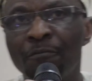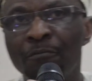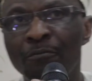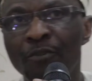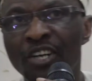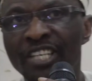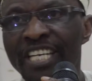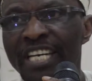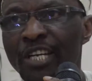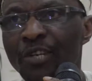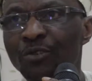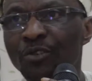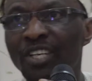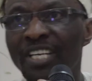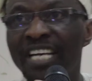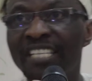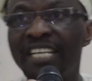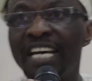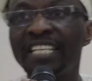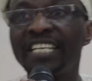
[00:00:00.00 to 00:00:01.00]
But the little
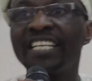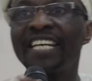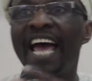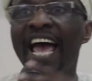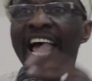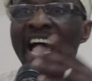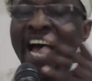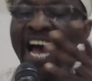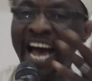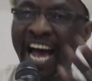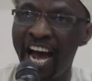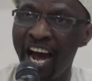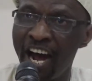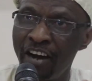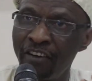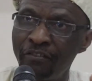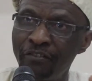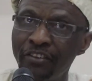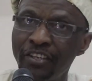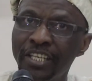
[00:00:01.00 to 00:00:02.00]
understanding I
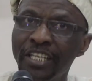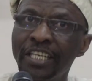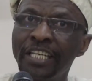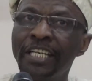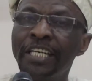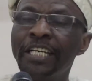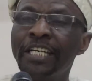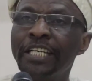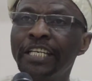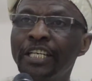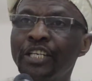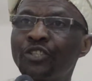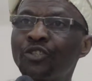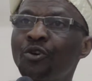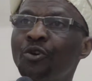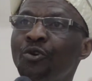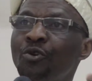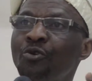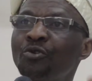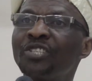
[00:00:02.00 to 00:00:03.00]
have is to
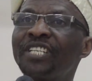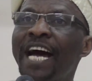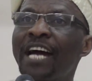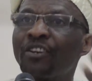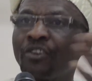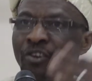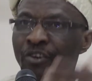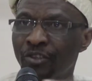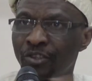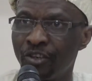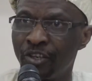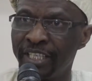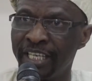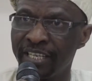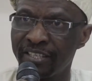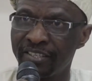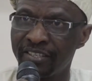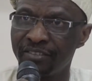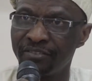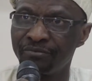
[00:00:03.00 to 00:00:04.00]
look down on
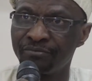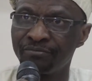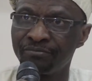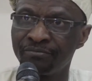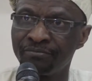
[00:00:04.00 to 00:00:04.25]
others.